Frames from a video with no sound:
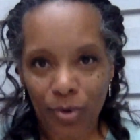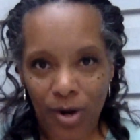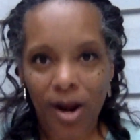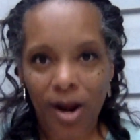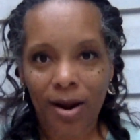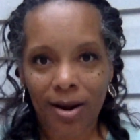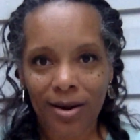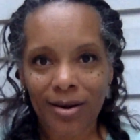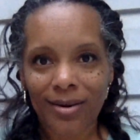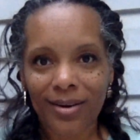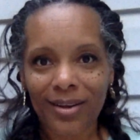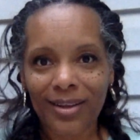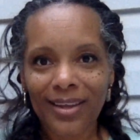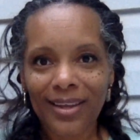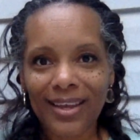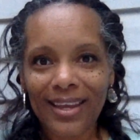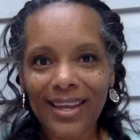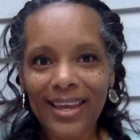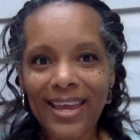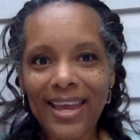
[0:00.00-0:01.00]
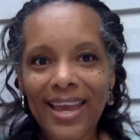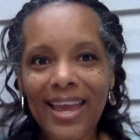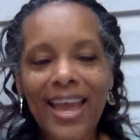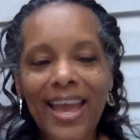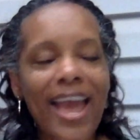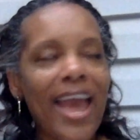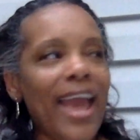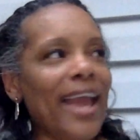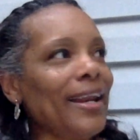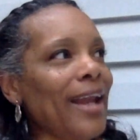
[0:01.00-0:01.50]
her.
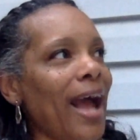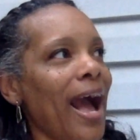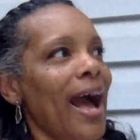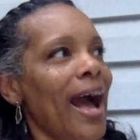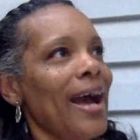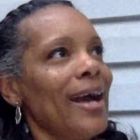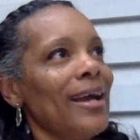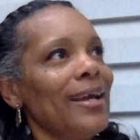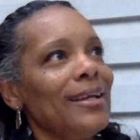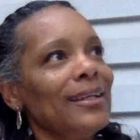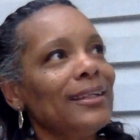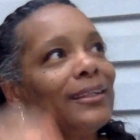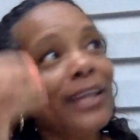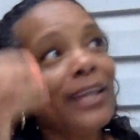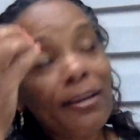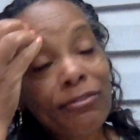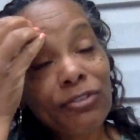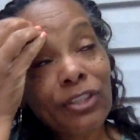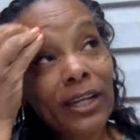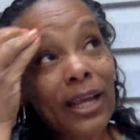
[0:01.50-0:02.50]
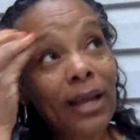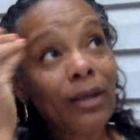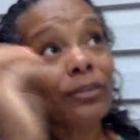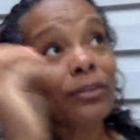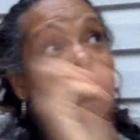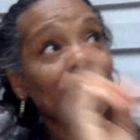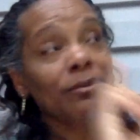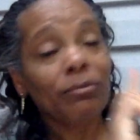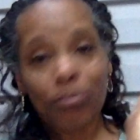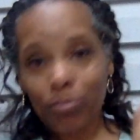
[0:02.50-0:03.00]
And I left, and
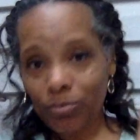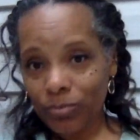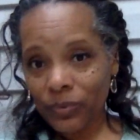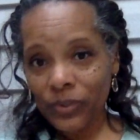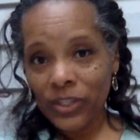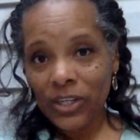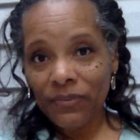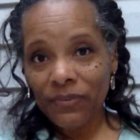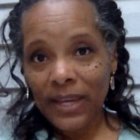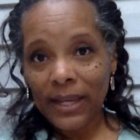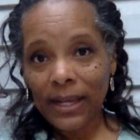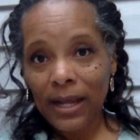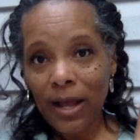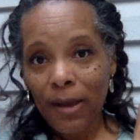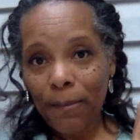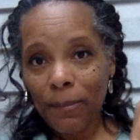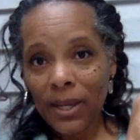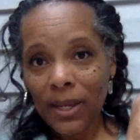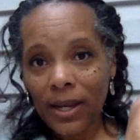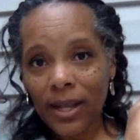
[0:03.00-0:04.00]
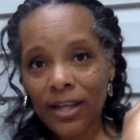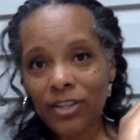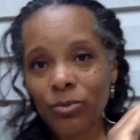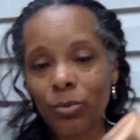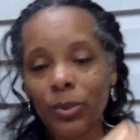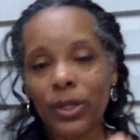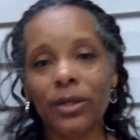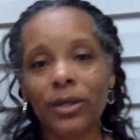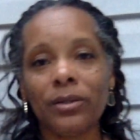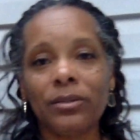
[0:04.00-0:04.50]
I'll leave that comment as
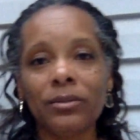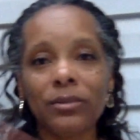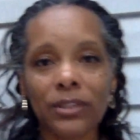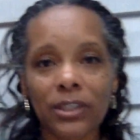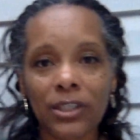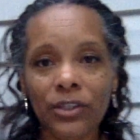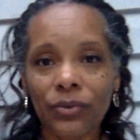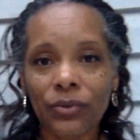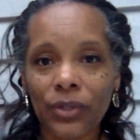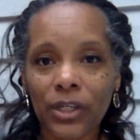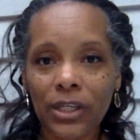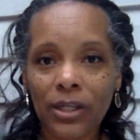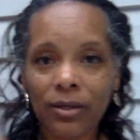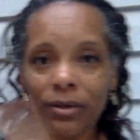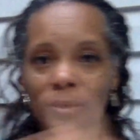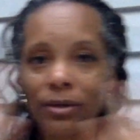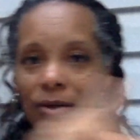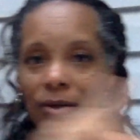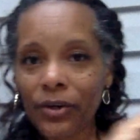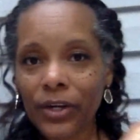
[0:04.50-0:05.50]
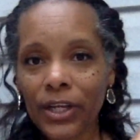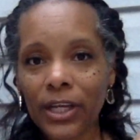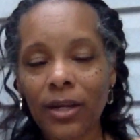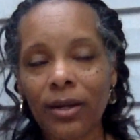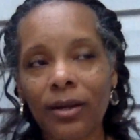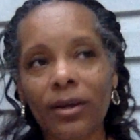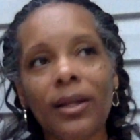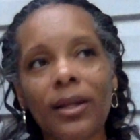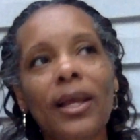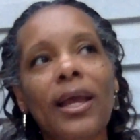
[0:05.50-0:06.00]
well, either here or
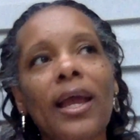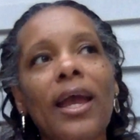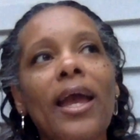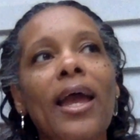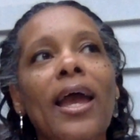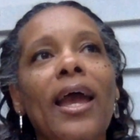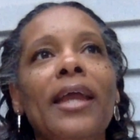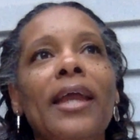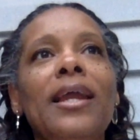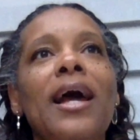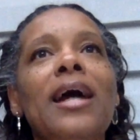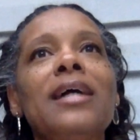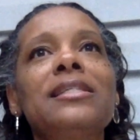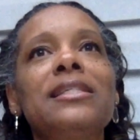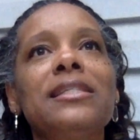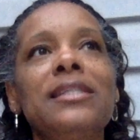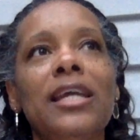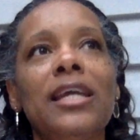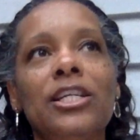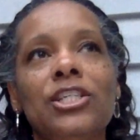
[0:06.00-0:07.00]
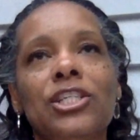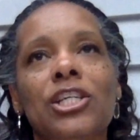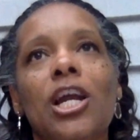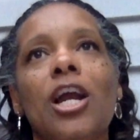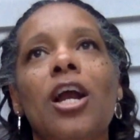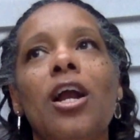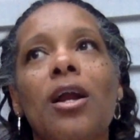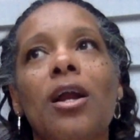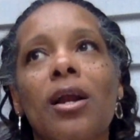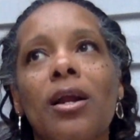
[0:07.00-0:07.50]
here. And I said to
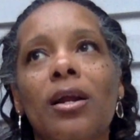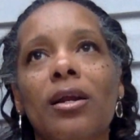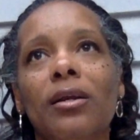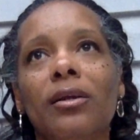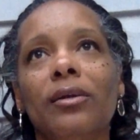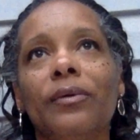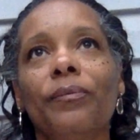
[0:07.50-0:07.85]
her,